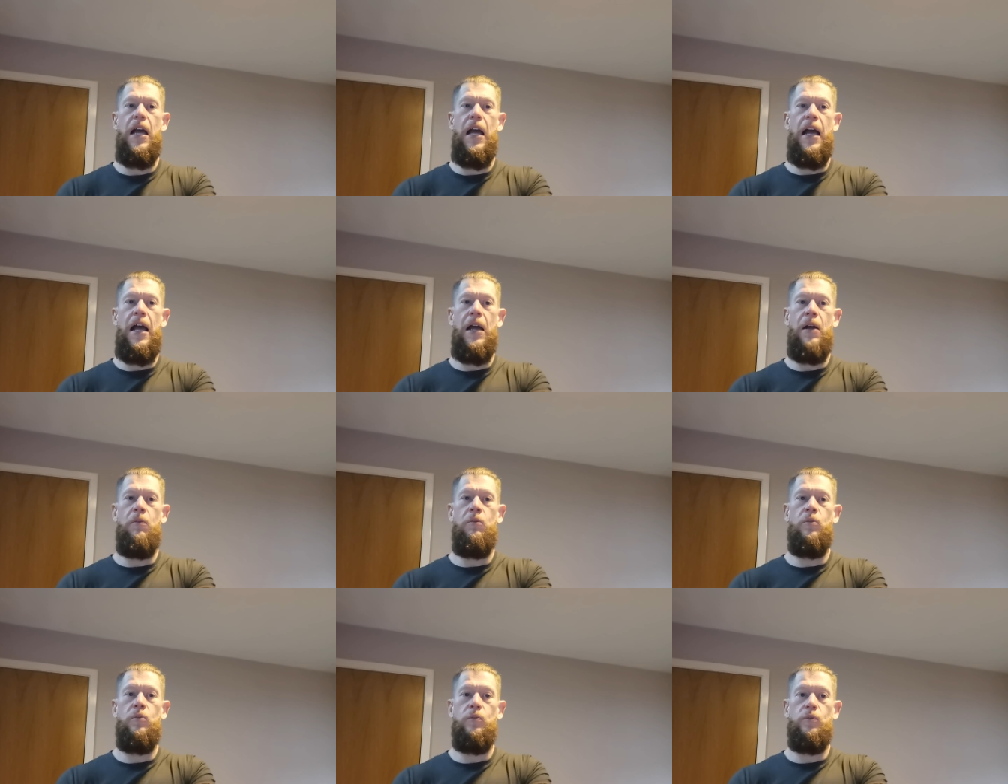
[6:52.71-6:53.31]

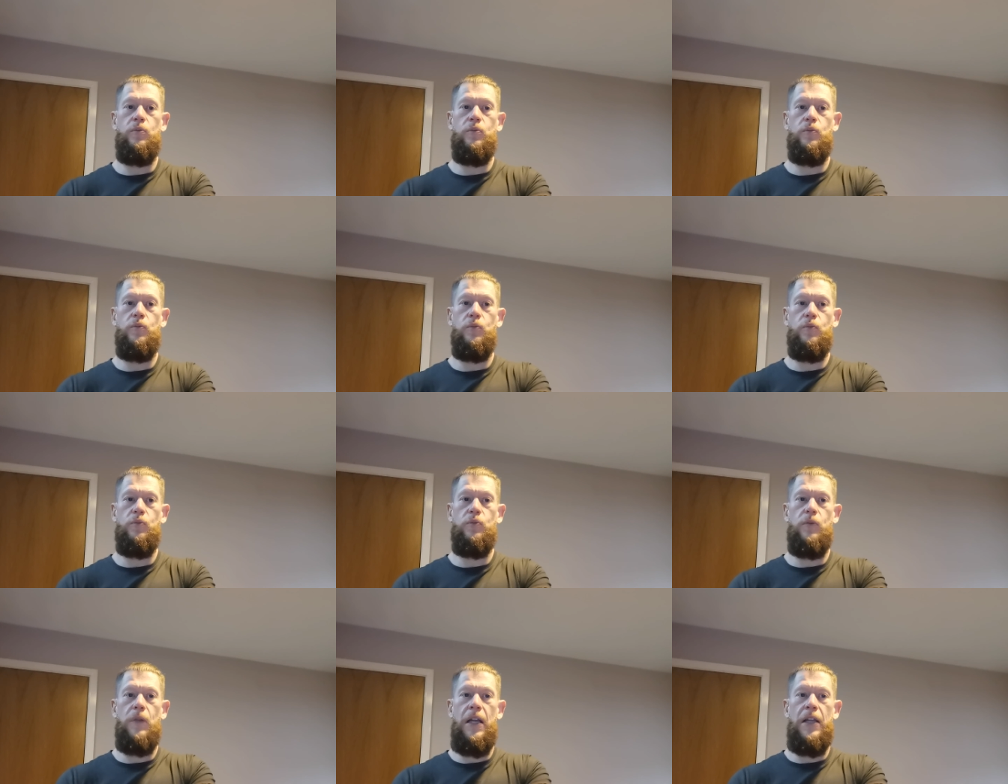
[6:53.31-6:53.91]

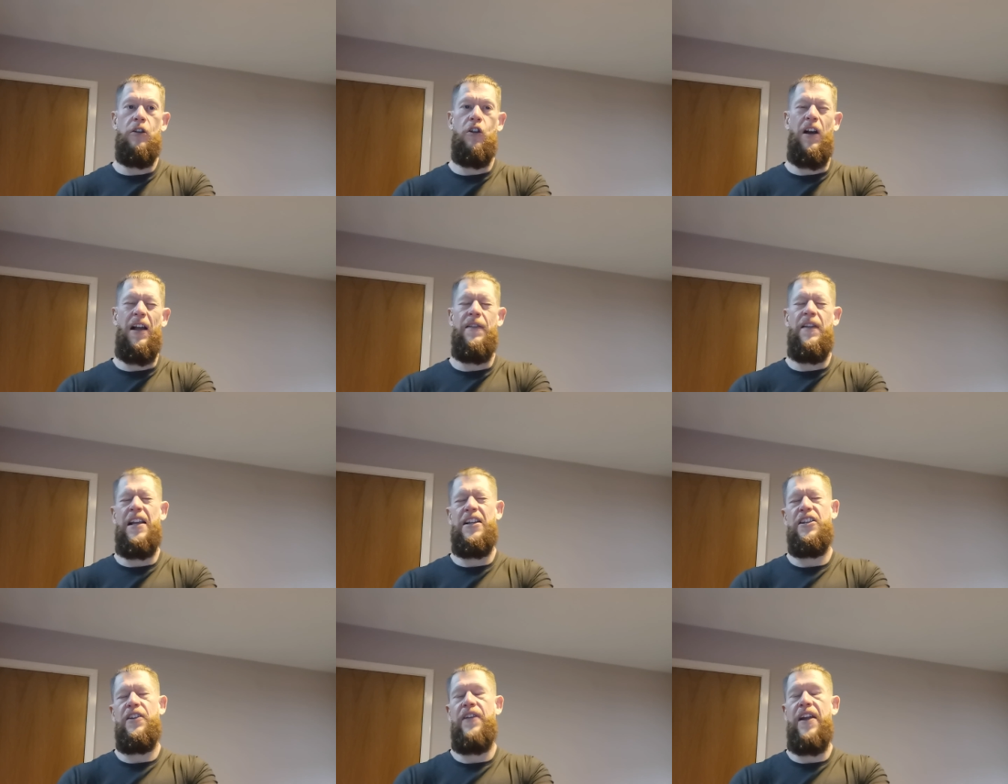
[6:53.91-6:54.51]
not
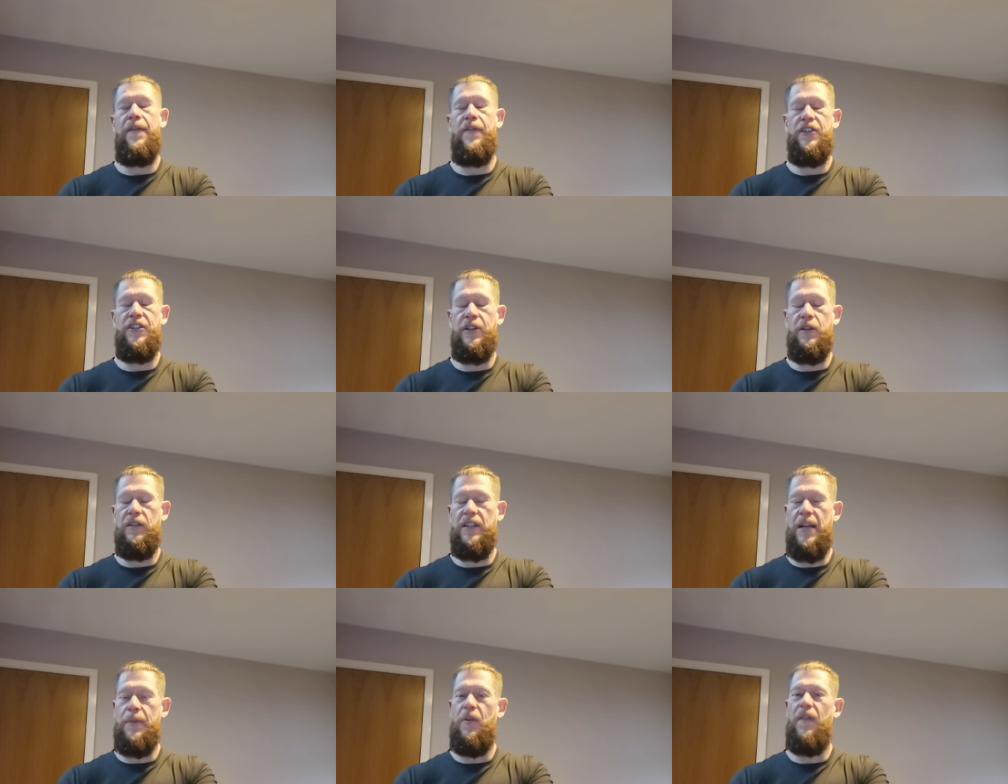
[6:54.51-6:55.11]
necessarily every
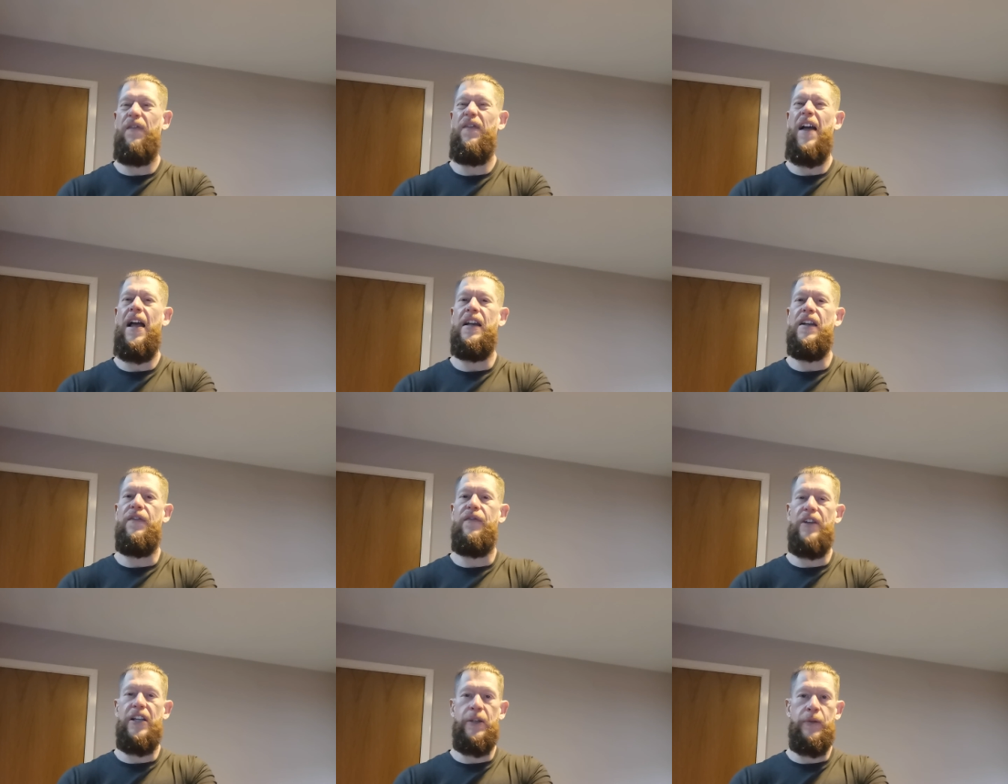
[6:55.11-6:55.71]
single day, but
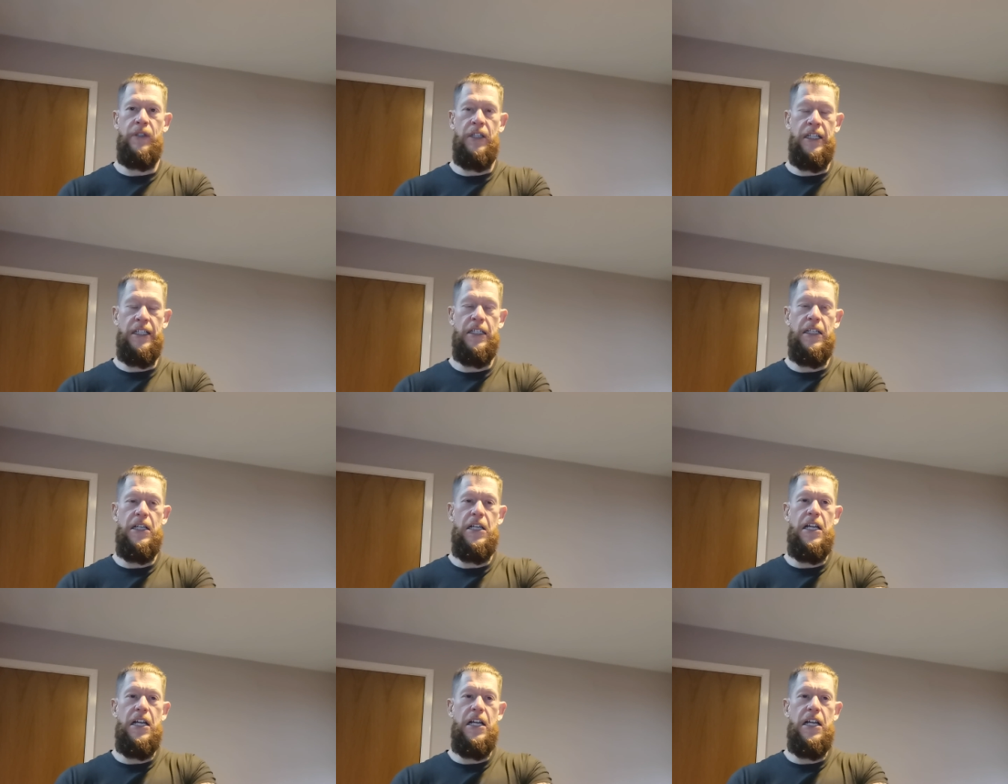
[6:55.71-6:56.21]
fairly frequently,